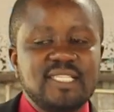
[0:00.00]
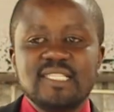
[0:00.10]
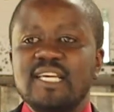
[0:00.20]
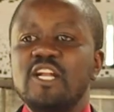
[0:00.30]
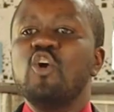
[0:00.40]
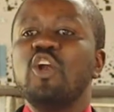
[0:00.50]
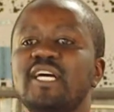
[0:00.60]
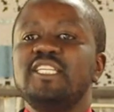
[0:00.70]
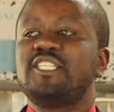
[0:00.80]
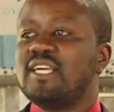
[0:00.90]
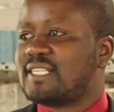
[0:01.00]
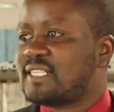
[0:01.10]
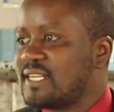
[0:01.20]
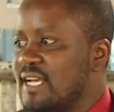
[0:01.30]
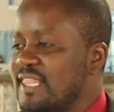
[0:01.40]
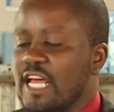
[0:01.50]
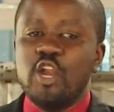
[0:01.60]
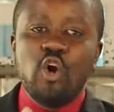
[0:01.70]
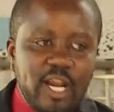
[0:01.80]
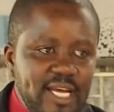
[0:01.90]
is the knowledge that the
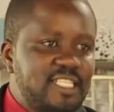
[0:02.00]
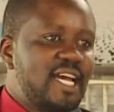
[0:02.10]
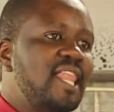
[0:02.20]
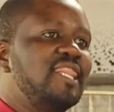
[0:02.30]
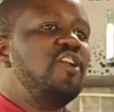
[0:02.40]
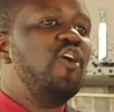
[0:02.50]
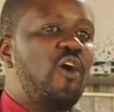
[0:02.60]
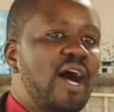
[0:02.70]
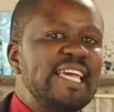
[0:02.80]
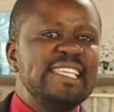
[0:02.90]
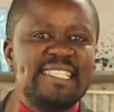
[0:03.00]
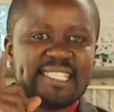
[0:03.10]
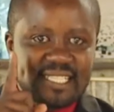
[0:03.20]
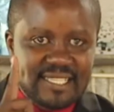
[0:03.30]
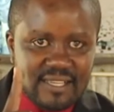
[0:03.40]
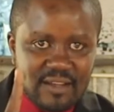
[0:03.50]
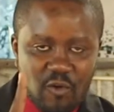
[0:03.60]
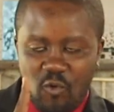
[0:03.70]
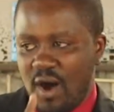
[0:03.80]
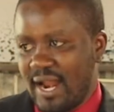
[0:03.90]
knowledge and the knower is
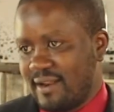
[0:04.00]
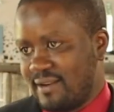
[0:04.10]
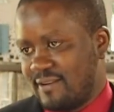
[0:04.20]
one.